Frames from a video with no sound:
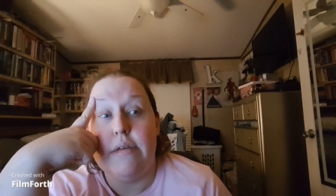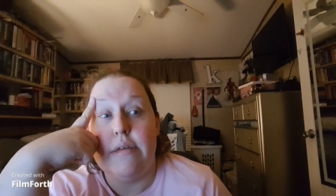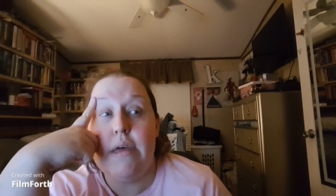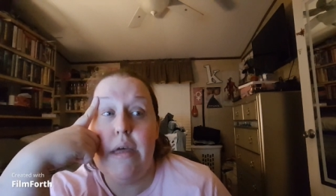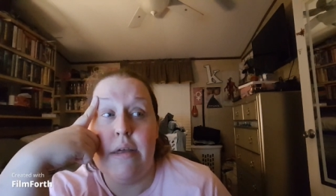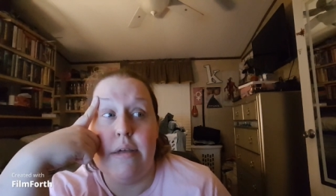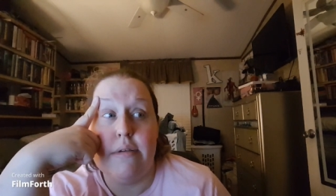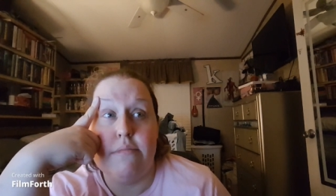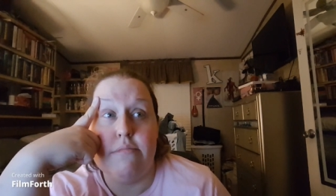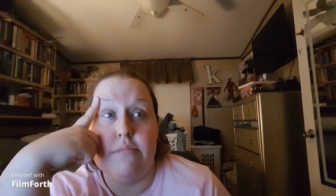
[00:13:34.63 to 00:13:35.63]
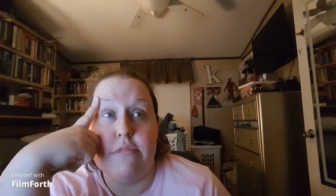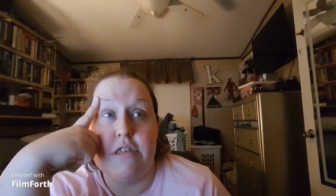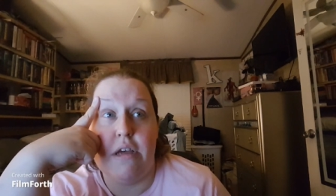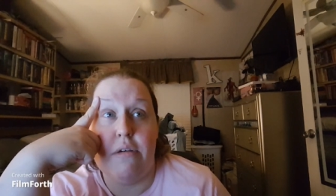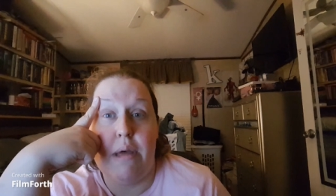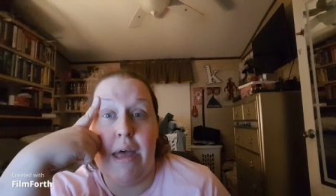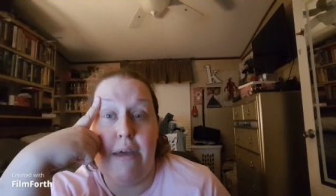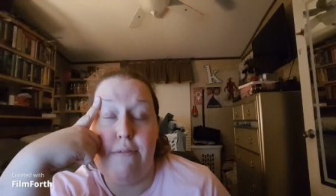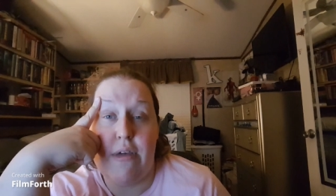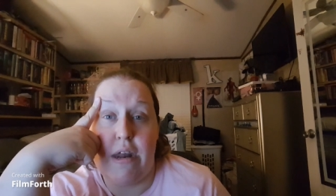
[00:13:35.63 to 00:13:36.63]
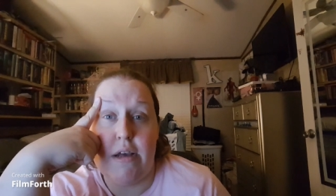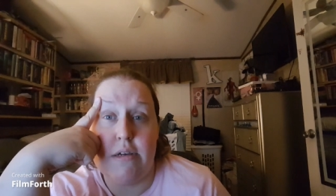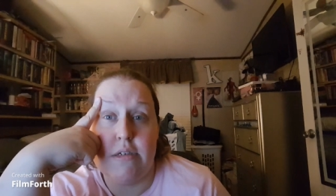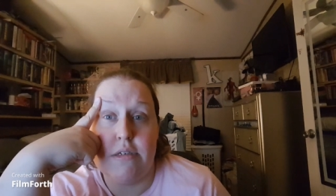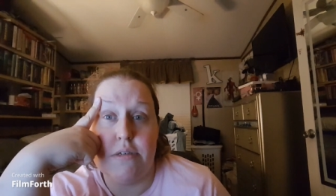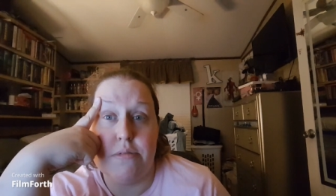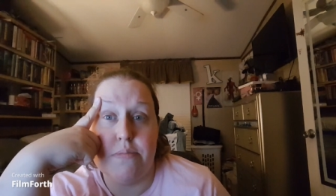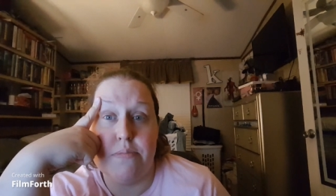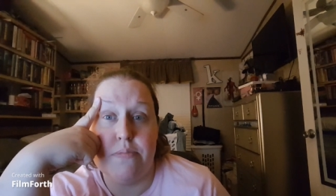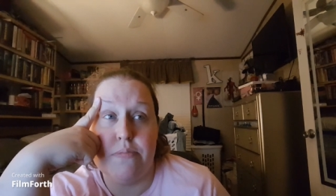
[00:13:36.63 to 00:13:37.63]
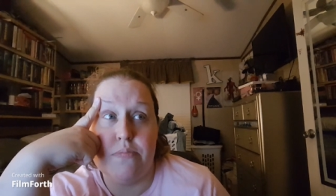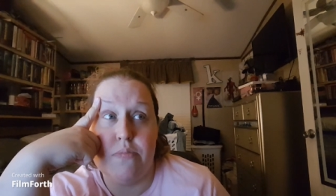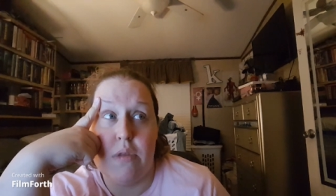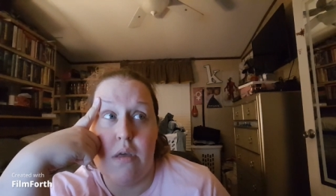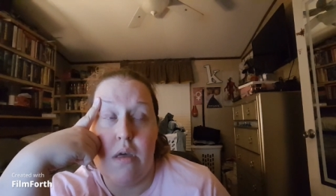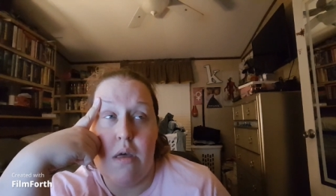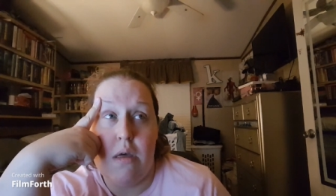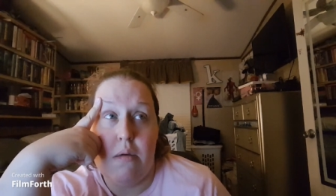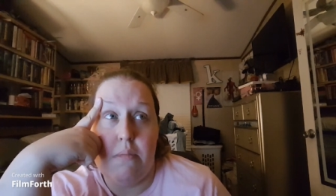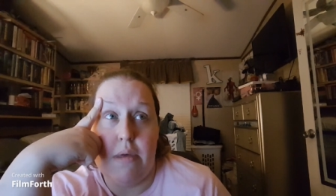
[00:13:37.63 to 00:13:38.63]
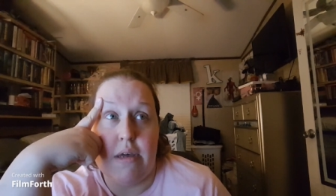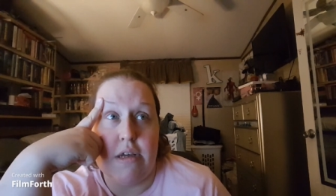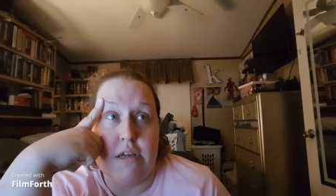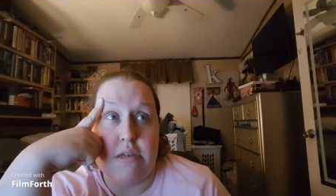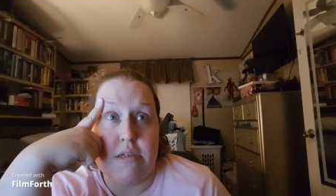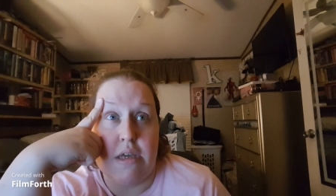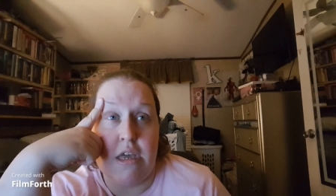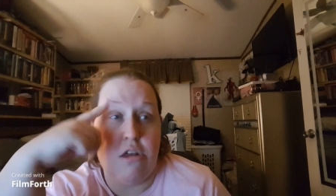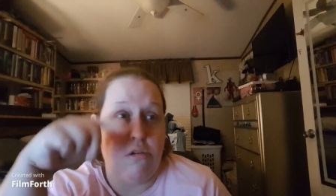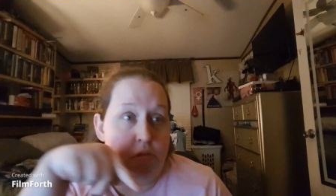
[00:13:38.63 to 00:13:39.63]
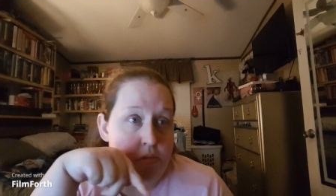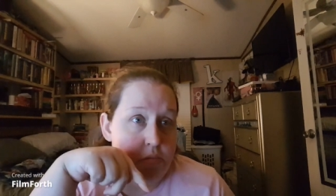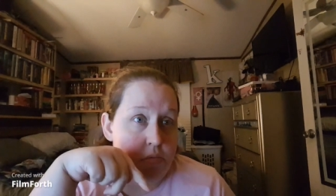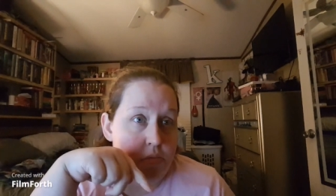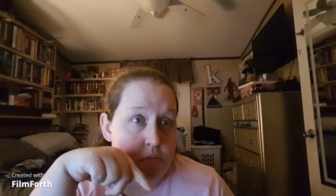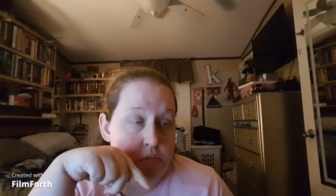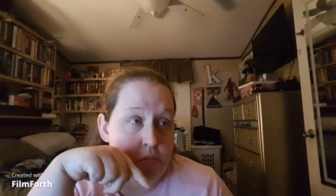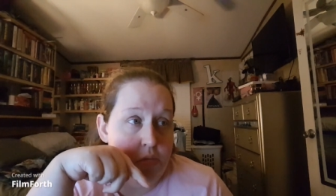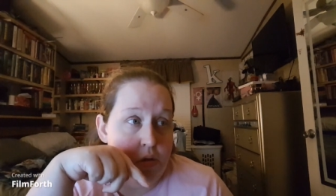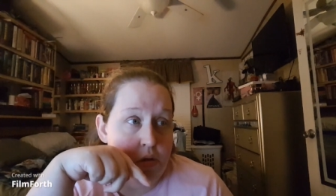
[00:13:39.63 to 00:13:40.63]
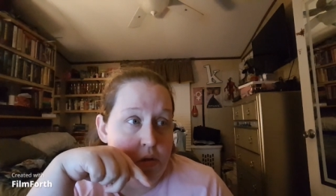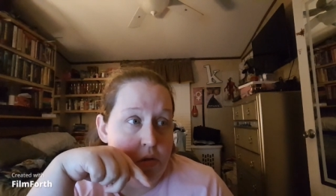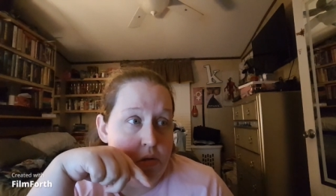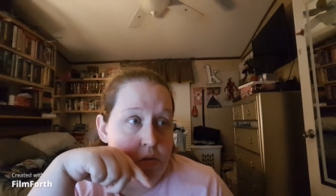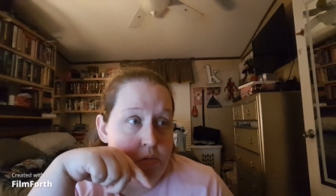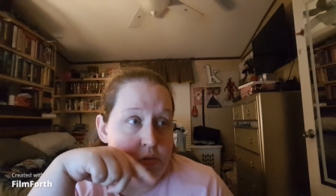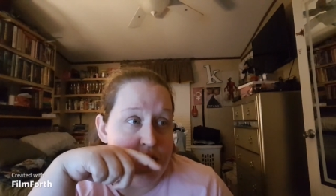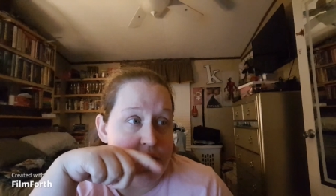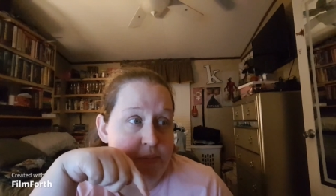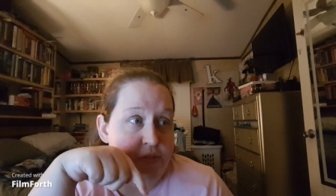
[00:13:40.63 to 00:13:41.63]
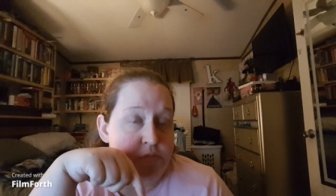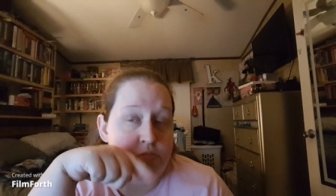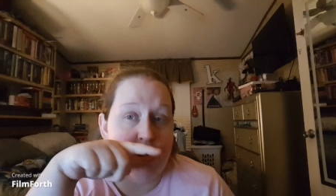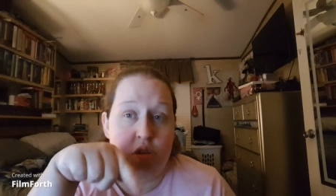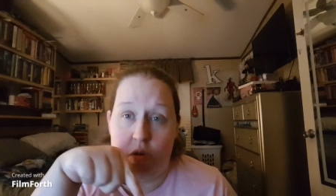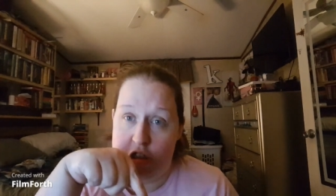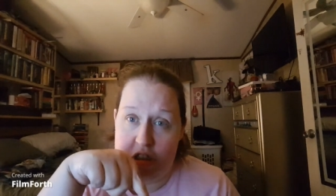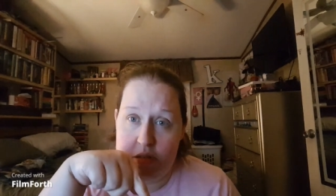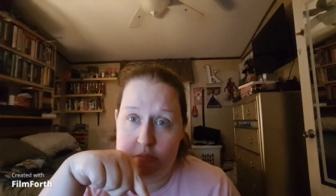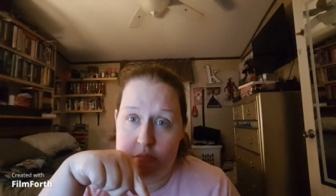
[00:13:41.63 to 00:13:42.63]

yeah, so I hate FedEx because the kennel was shipped from Georgia.